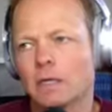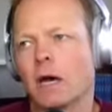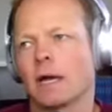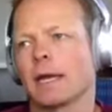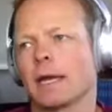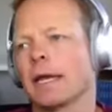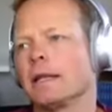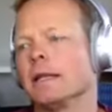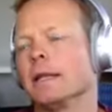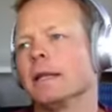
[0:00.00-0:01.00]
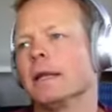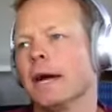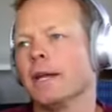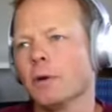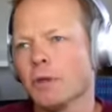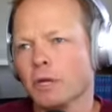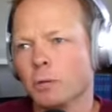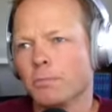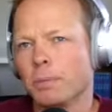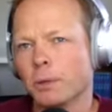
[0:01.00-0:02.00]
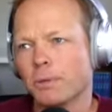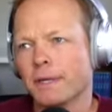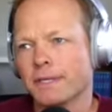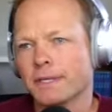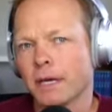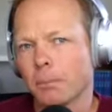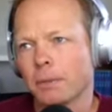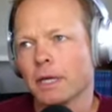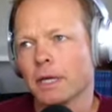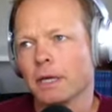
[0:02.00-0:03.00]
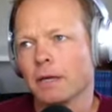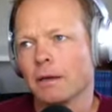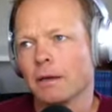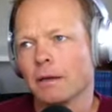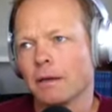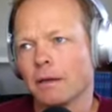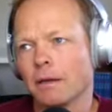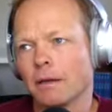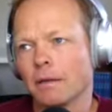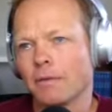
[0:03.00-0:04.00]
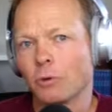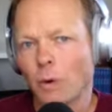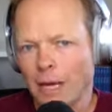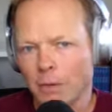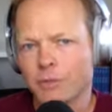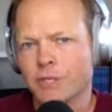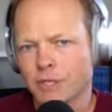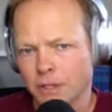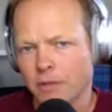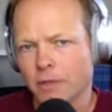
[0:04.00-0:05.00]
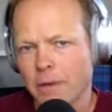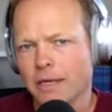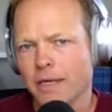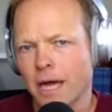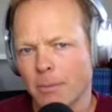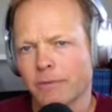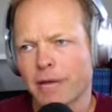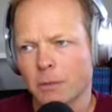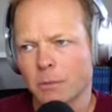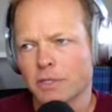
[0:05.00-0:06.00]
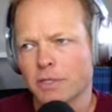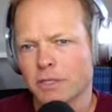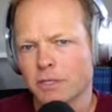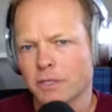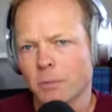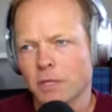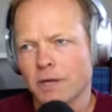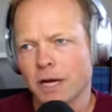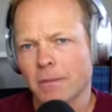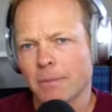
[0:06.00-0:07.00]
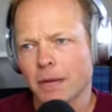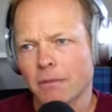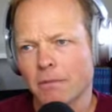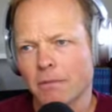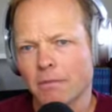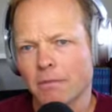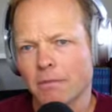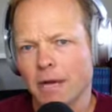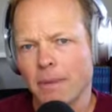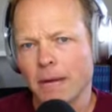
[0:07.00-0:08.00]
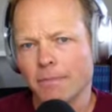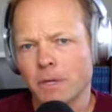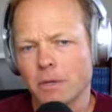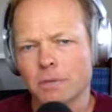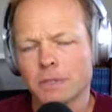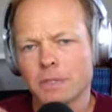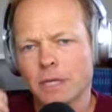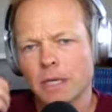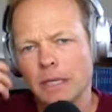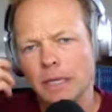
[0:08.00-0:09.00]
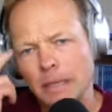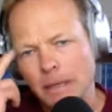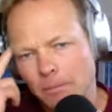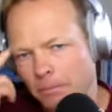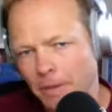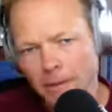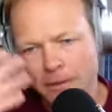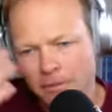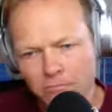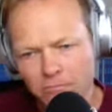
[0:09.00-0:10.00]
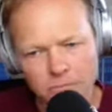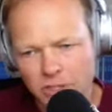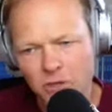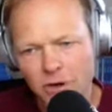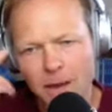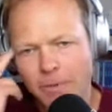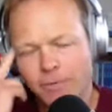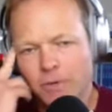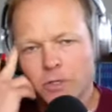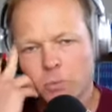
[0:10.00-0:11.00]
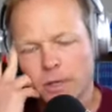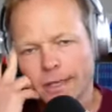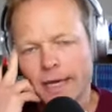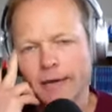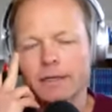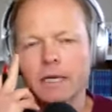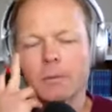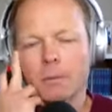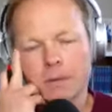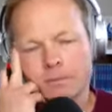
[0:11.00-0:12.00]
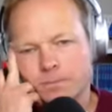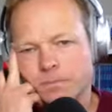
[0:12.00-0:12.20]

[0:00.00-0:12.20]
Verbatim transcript: Got it. I know that you built this company through acquisition. You made a couple of acquisitions. Can we talk about, about those? Maybe describe the first one. Like, how did it come about?